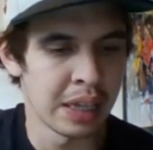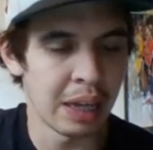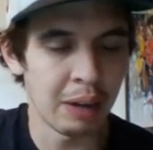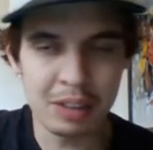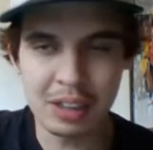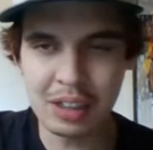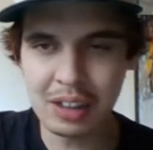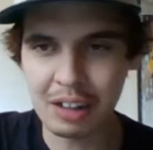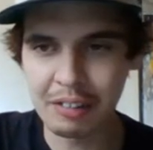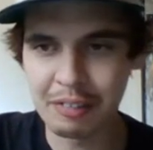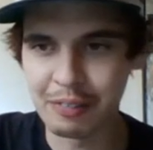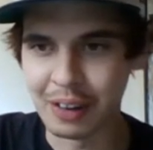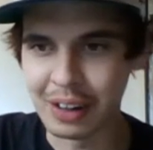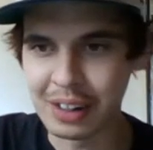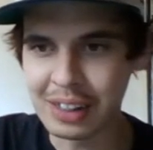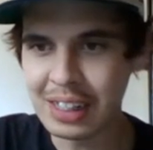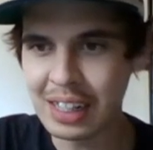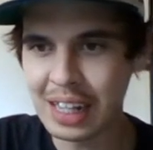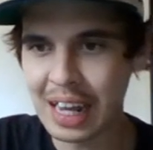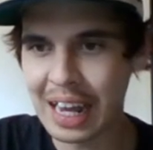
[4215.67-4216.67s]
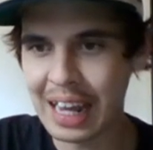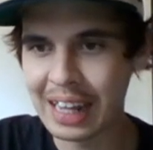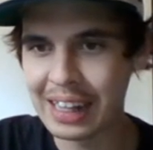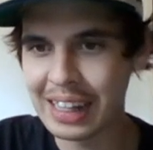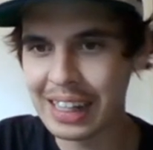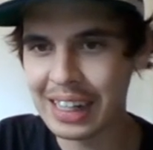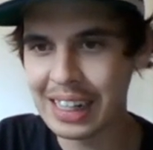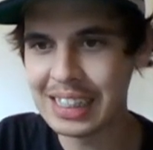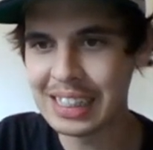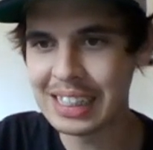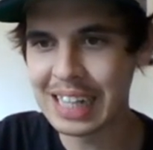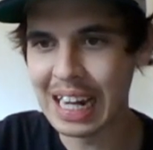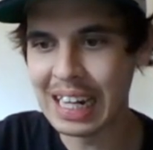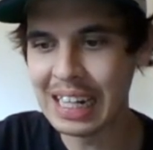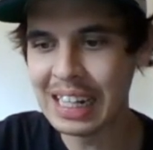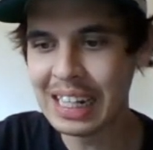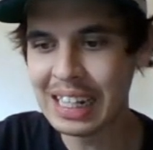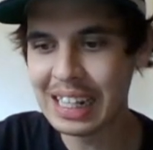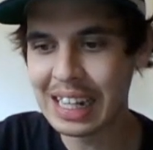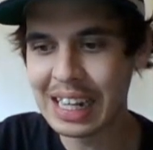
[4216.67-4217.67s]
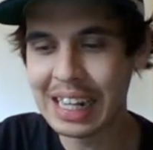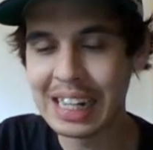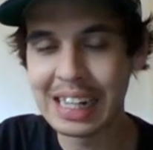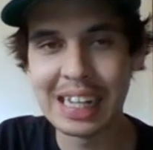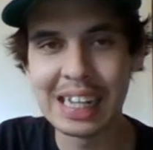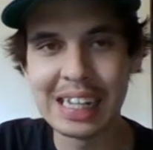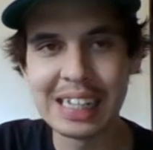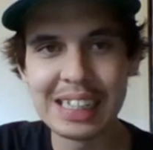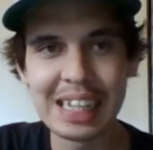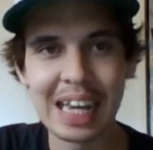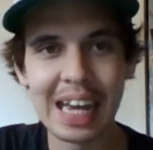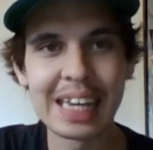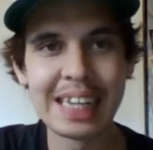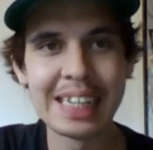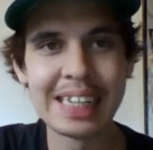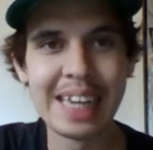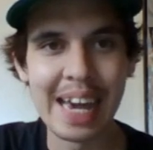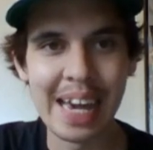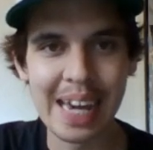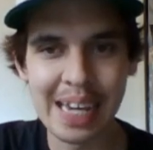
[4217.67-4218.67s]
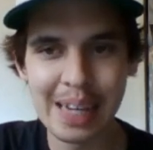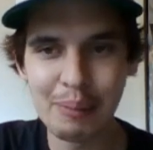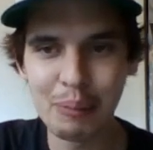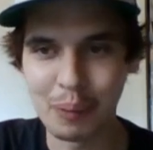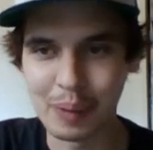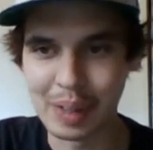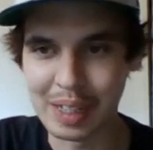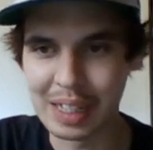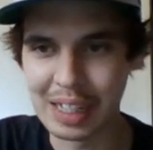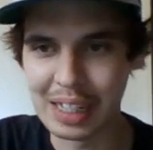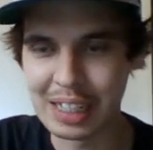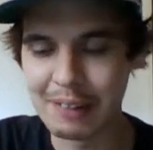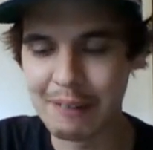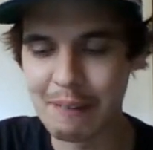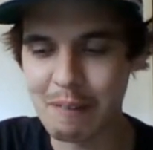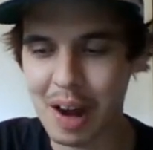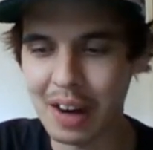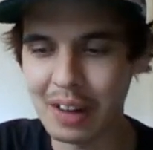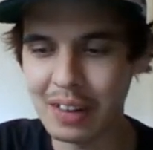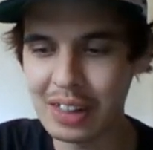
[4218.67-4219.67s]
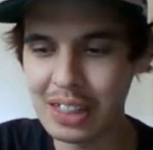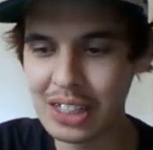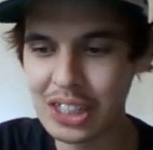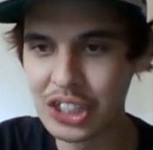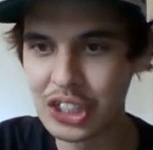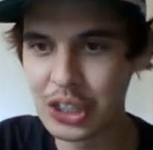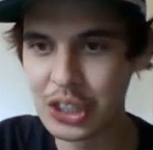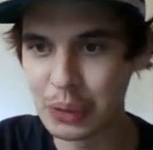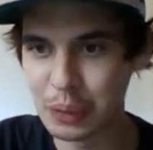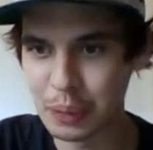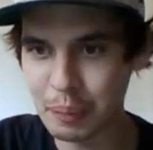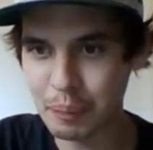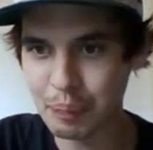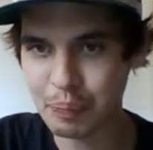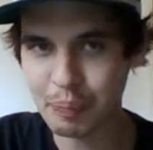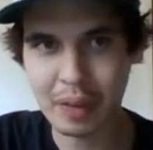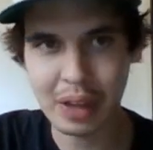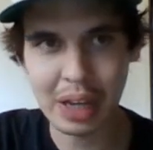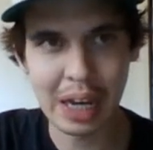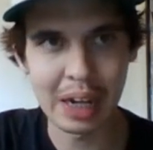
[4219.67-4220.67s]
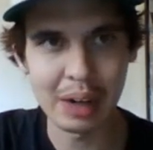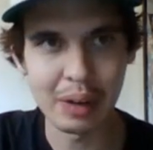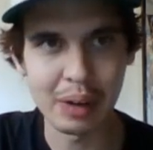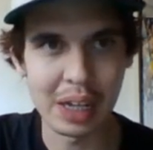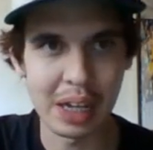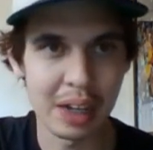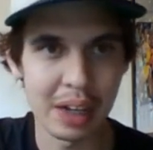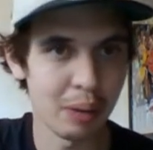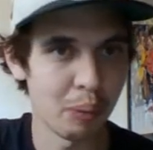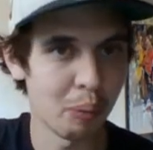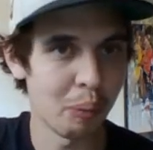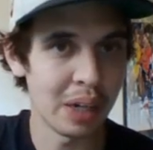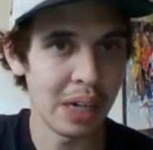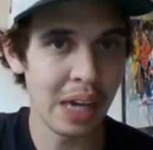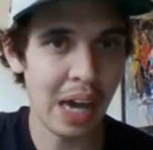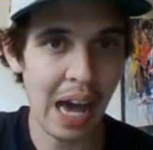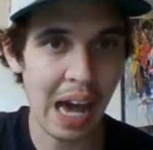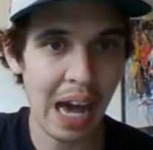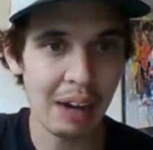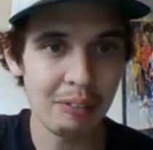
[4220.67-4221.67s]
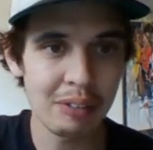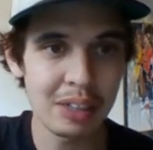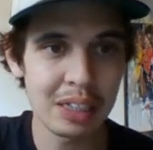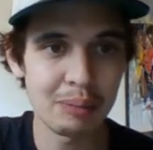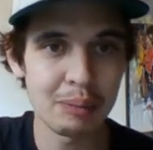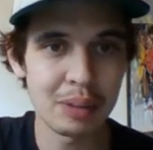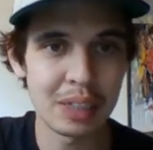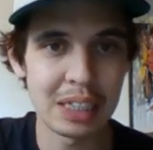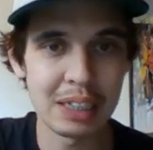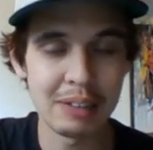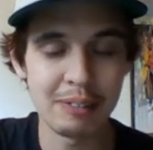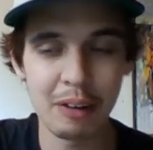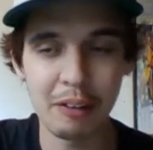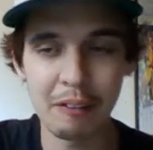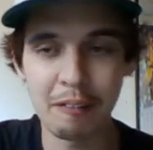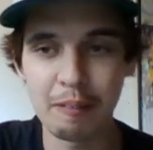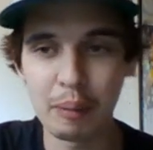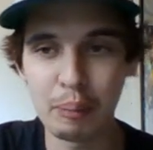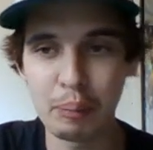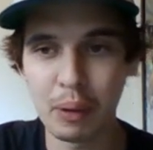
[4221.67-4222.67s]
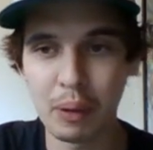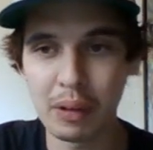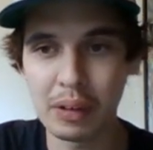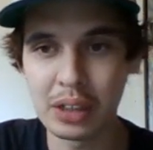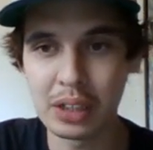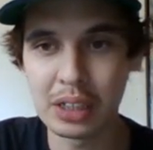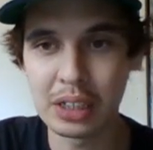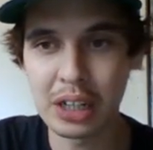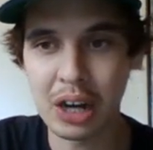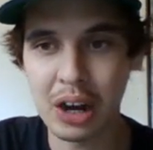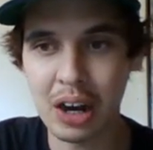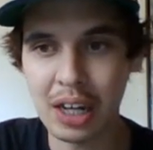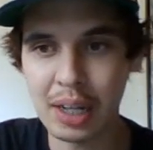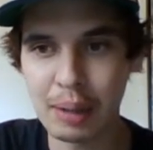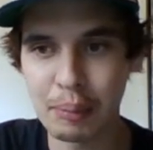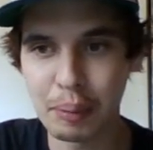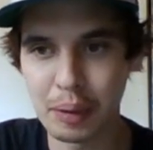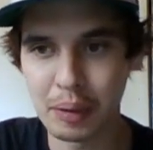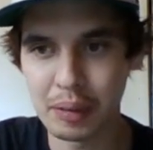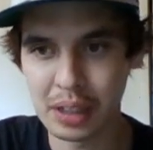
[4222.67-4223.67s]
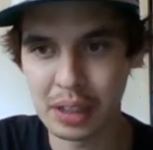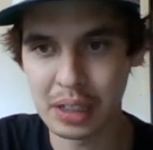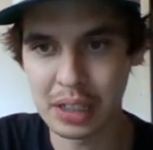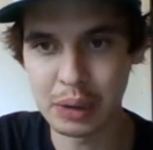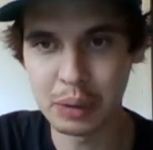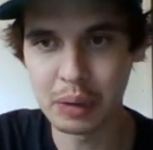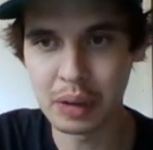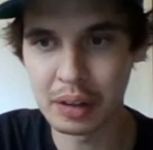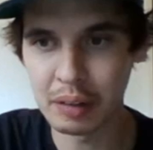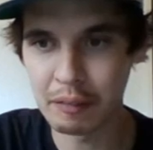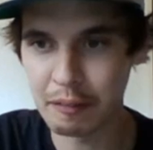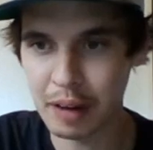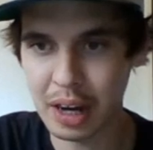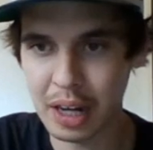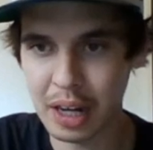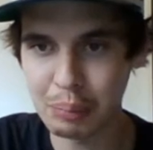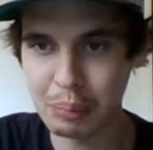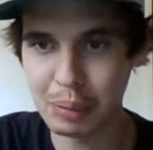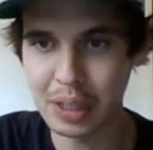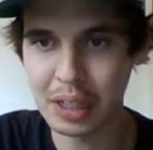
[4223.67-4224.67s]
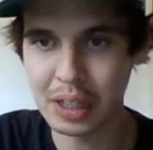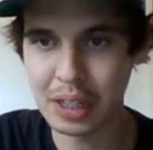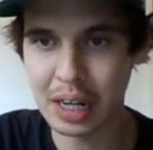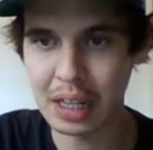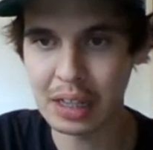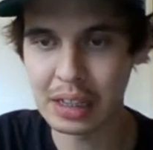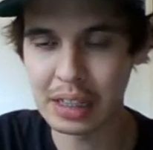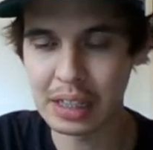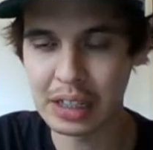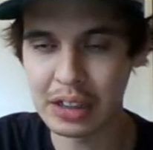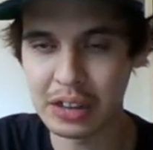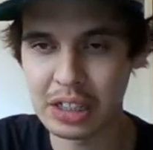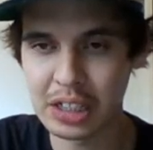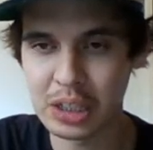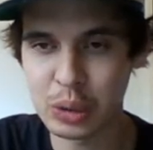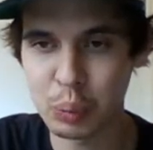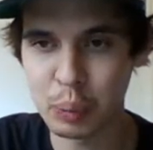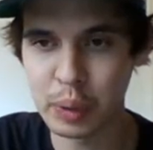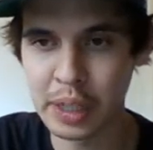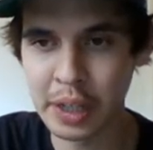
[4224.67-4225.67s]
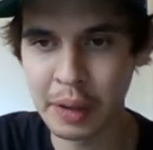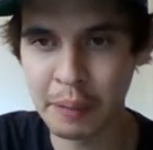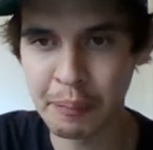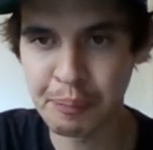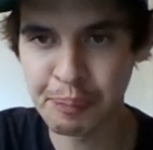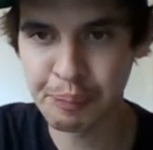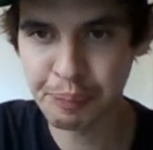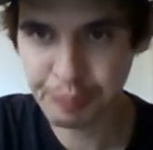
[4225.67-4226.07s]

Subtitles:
that was a lot of fun. And like I said, it is game week. It is finally June, and we have some CFL football to talk about. You can find Blake and I later this week